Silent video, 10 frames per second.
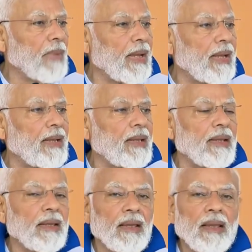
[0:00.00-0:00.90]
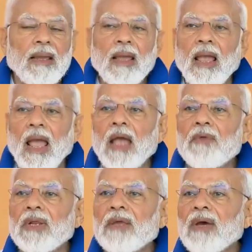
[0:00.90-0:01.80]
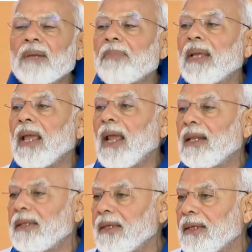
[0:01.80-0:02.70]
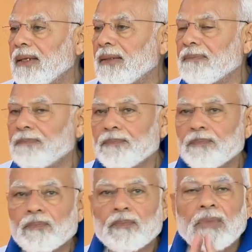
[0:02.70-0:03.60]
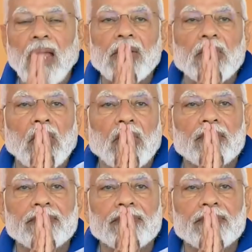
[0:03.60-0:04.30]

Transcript: may everyone be healthy. Thank you.